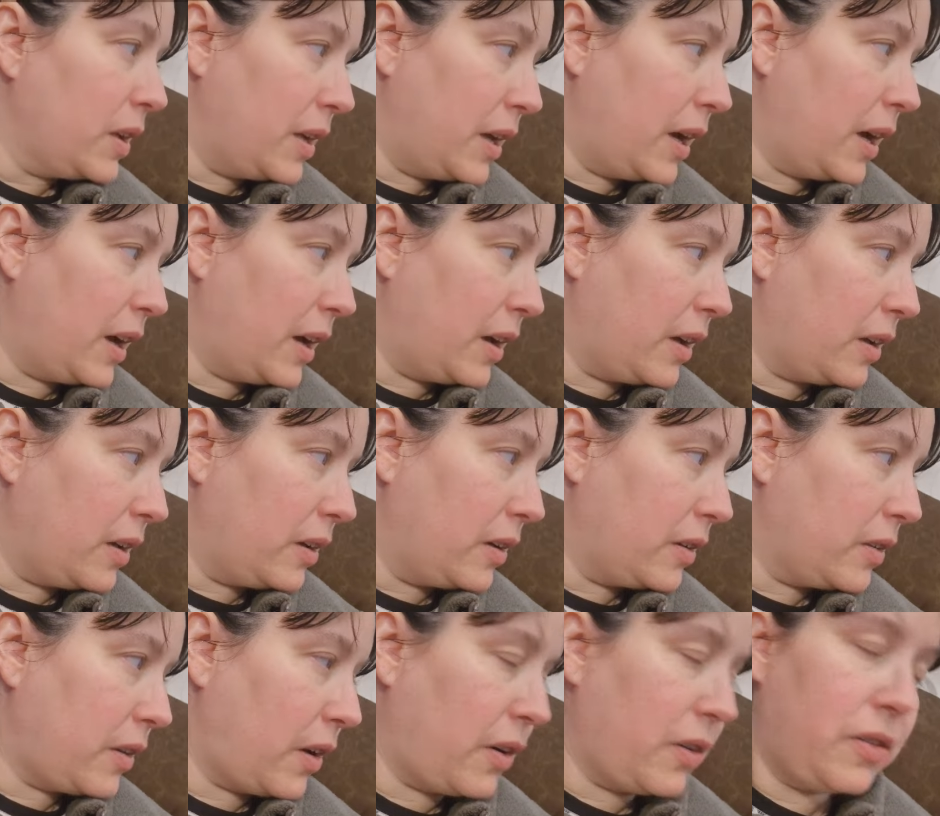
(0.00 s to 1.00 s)
Yeah.
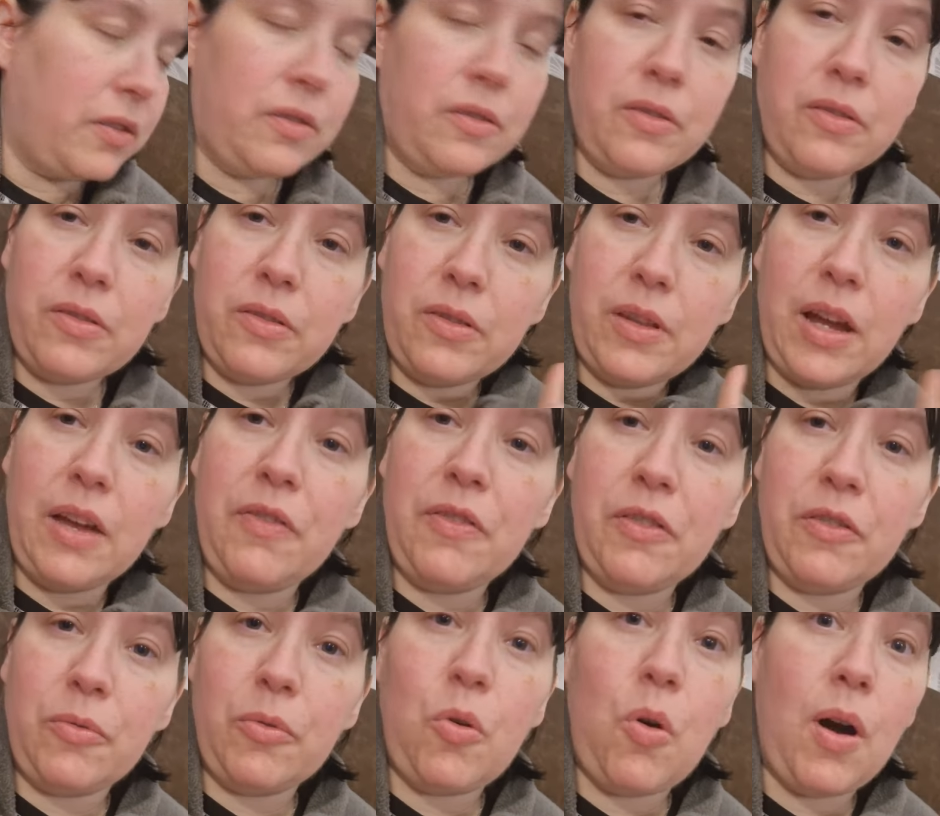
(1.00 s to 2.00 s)
So
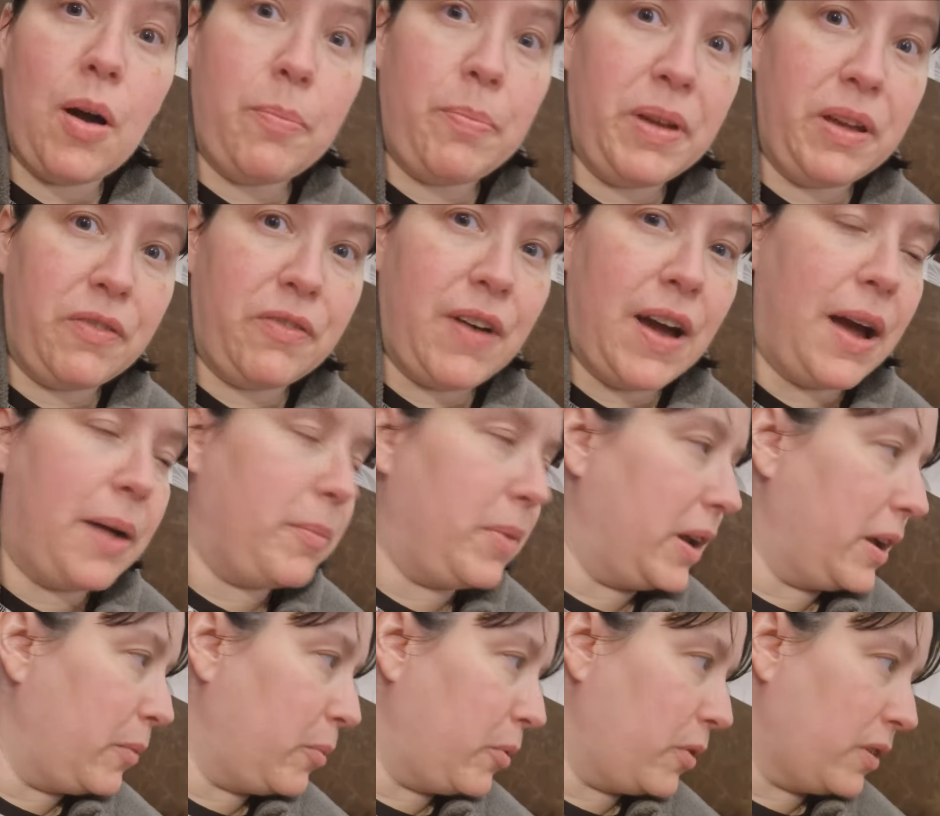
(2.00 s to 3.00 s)
Nathan's from quite a big
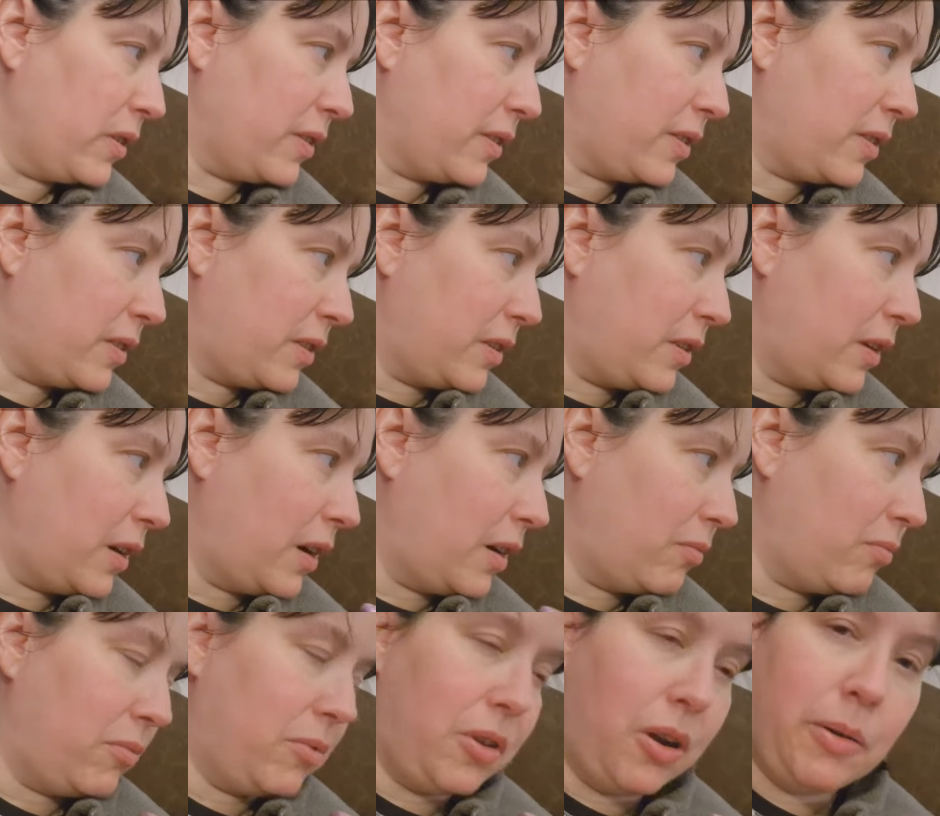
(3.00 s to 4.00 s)
family, whereas
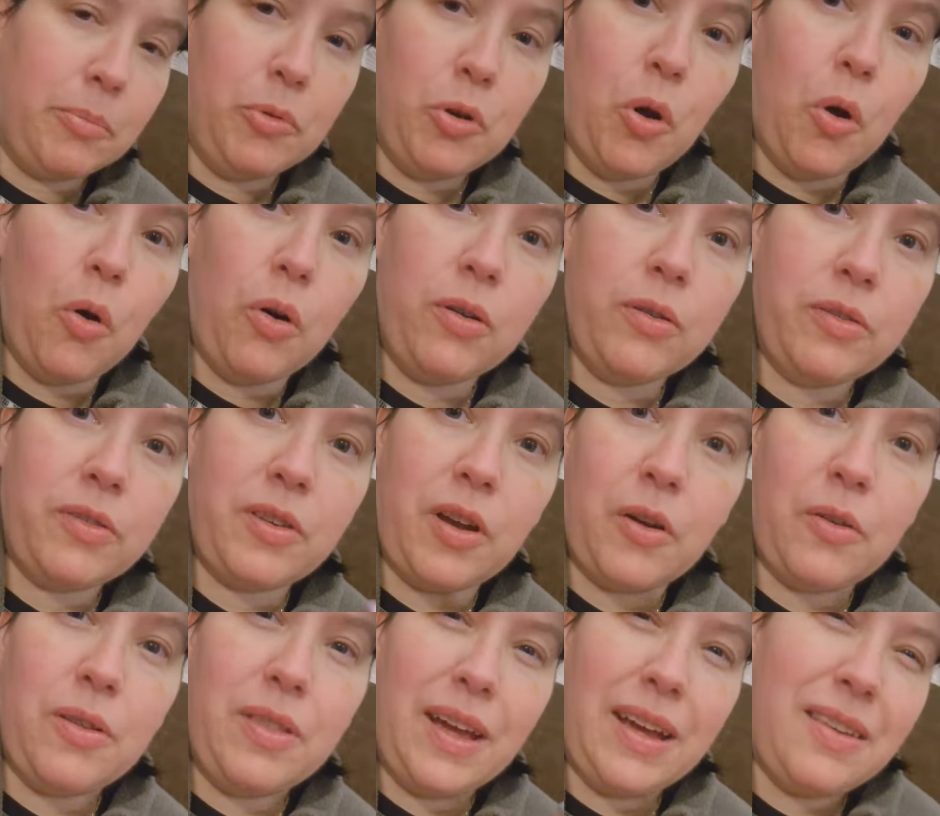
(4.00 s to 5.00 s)
I'm not.
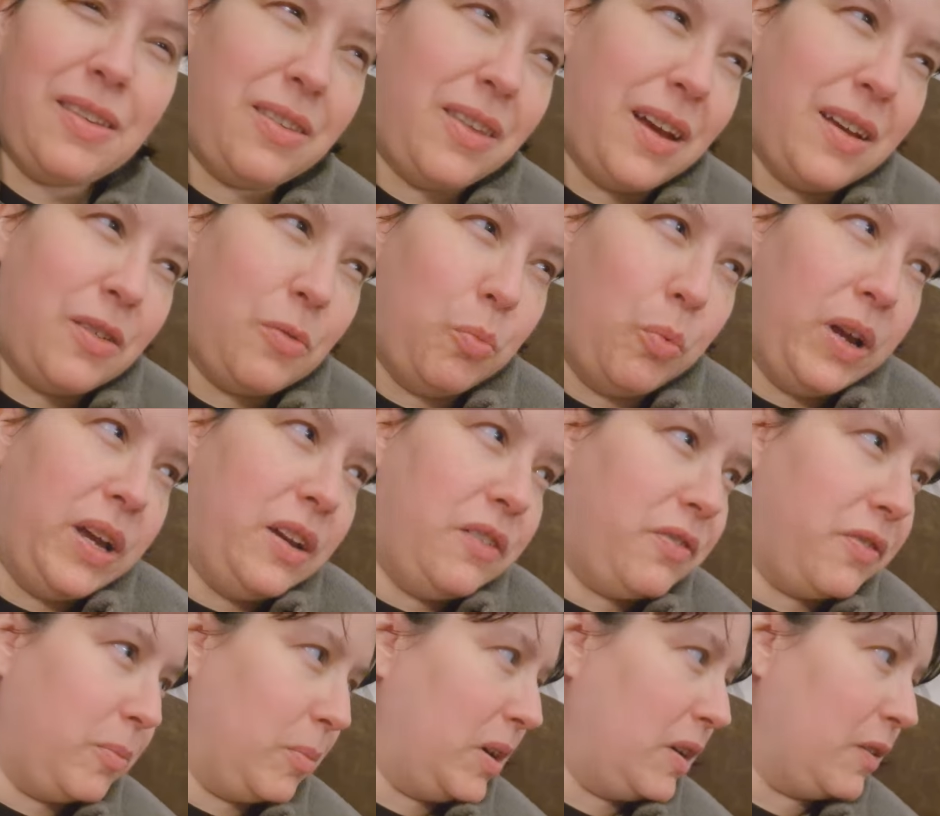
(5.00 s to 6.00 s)
So that's weird
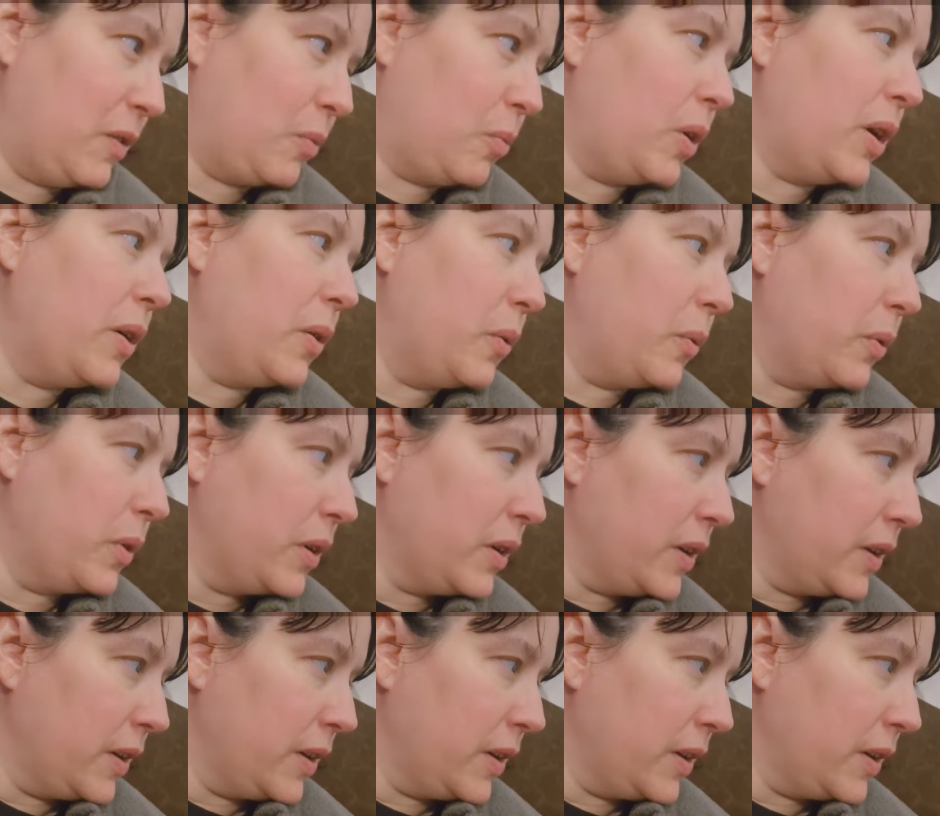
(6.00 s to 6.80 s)
for me as well.